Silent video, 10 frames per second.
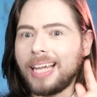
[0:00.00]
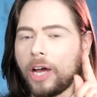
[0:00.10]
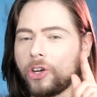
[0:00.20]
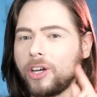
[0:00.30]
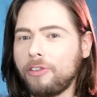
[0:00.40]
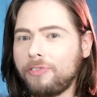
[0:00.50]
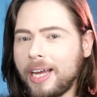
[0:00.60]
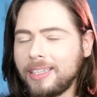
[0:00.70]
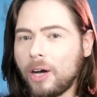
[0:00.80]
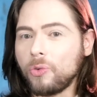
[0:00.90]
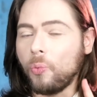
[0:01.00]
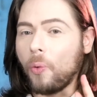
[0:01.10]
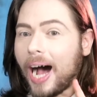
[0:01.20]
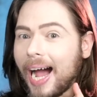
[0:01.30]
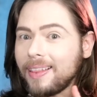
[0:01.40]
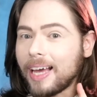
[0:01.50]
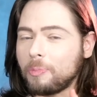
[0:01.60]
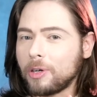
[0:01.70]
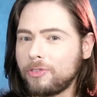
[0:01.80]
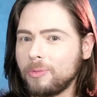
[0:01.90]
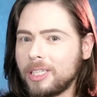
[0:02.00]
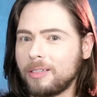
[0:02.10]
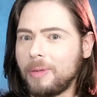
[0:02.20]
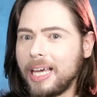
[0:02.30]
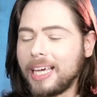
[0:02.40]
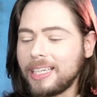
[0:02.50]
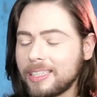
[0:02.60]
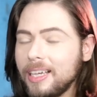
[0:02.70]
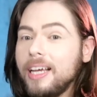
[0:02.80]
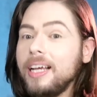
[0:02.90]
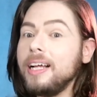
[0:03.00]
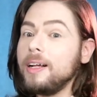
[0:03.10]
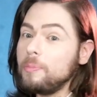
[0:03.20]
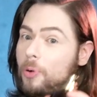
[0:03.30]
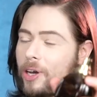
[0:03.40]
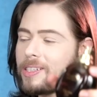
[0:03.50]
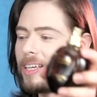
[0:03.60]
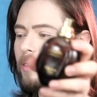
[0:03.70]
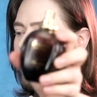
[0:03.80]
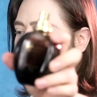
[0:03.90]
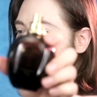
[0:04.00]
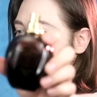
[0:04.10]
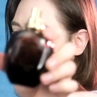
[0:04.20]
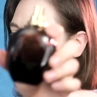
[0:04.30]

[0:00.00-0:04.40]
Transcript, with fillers: Now you're going to find out why that perfume didn't make it. Poison by Christian